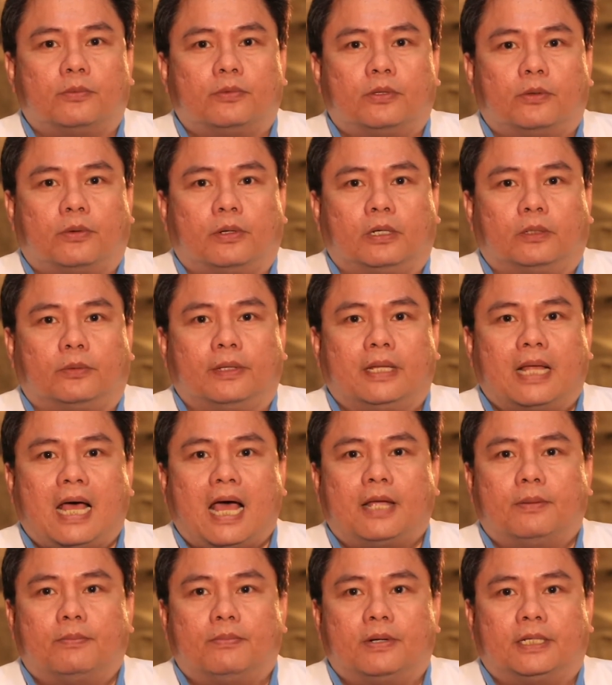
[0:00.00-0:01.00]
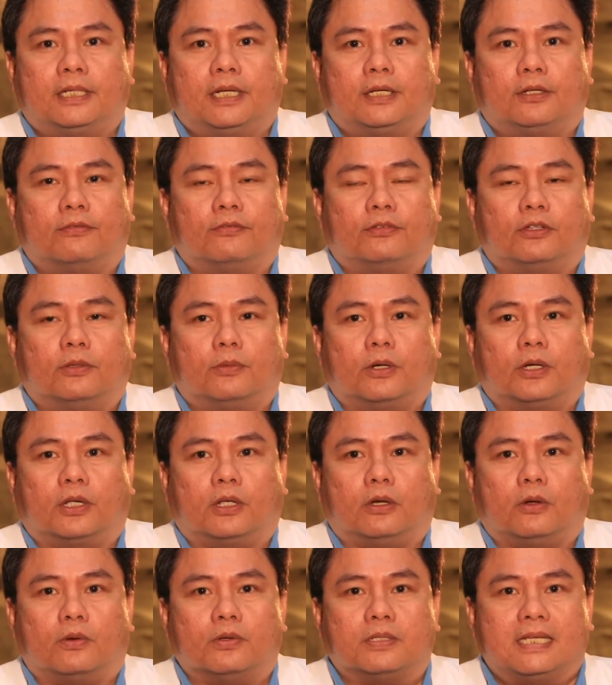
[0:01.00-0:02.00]
of the world with high burden of
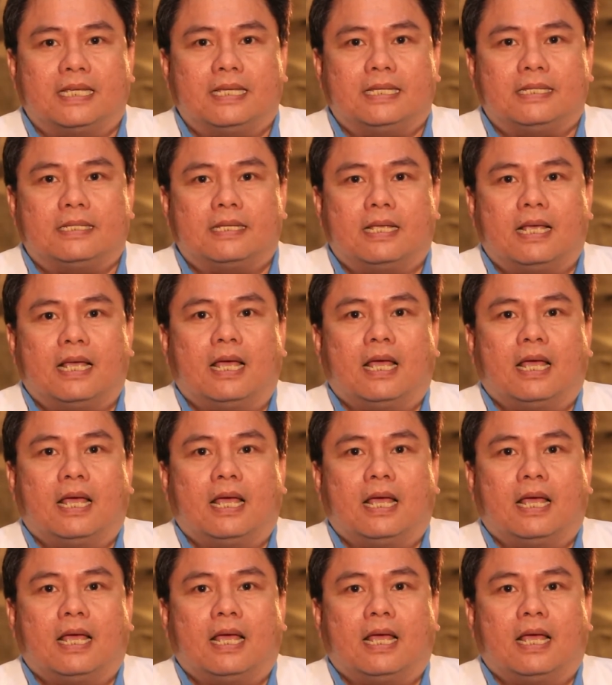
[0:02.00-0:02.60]
tuberculosis,